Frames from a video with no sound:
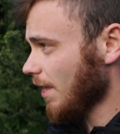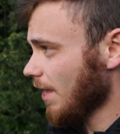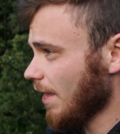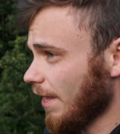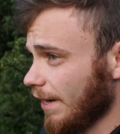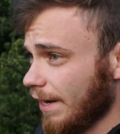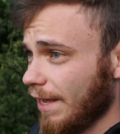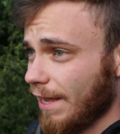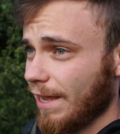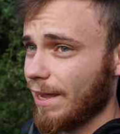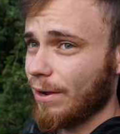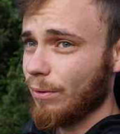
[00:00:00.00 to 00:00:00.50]

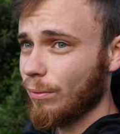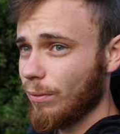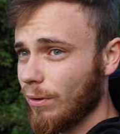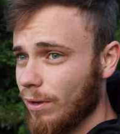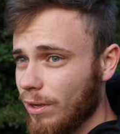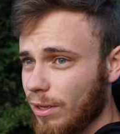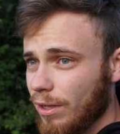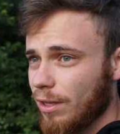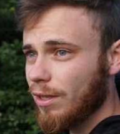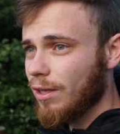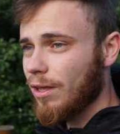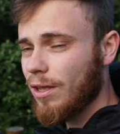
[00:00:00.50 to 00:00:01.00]
and out
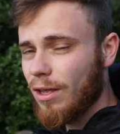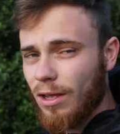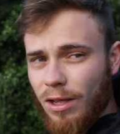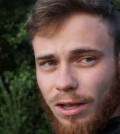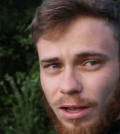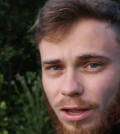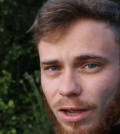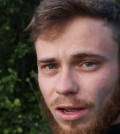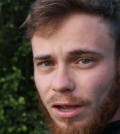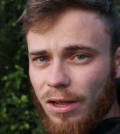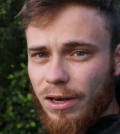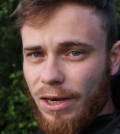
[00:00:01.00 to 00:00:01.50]

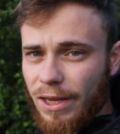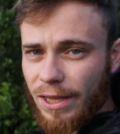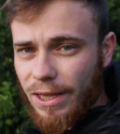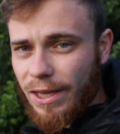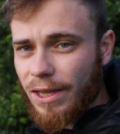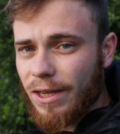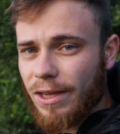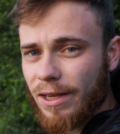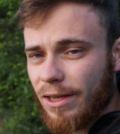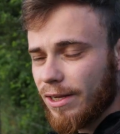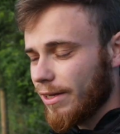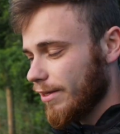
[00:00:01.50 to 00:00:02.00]
early
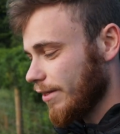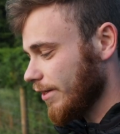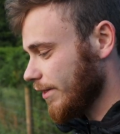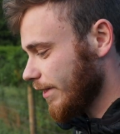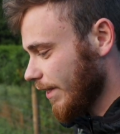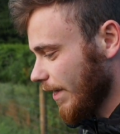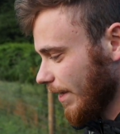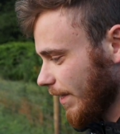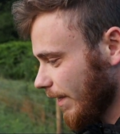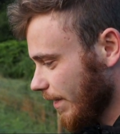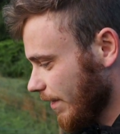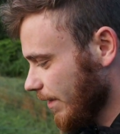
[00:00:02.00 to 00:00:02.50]
in the
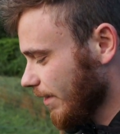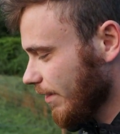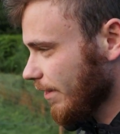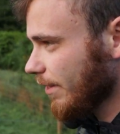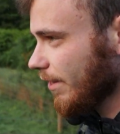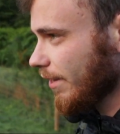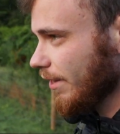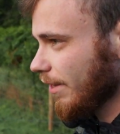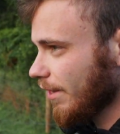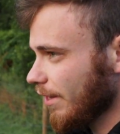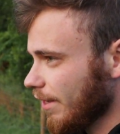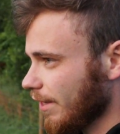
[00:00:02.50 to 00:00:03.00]
day
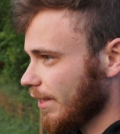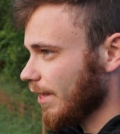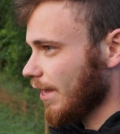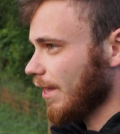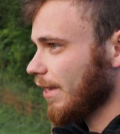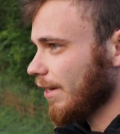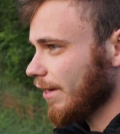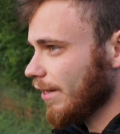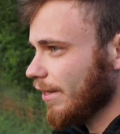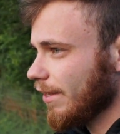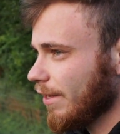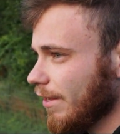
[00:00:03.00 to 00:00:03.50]

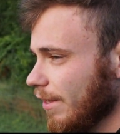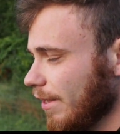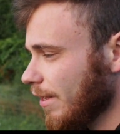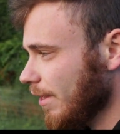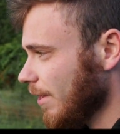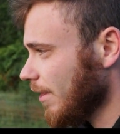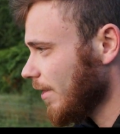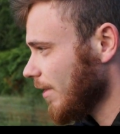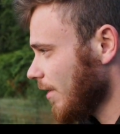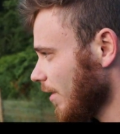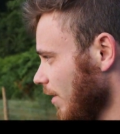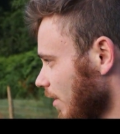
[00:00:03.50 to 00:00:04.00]
again
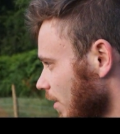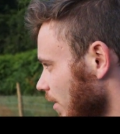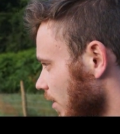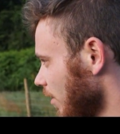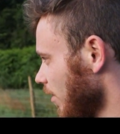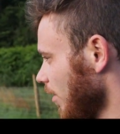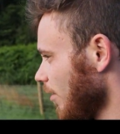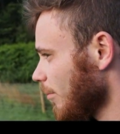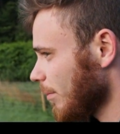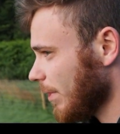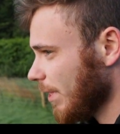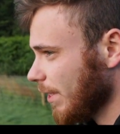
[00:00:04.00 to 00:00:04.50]

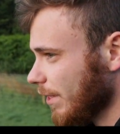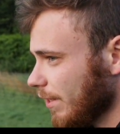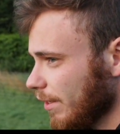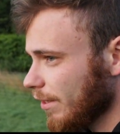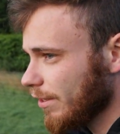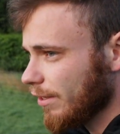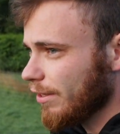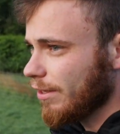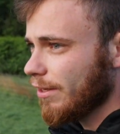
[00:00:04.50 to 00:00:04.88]
I mean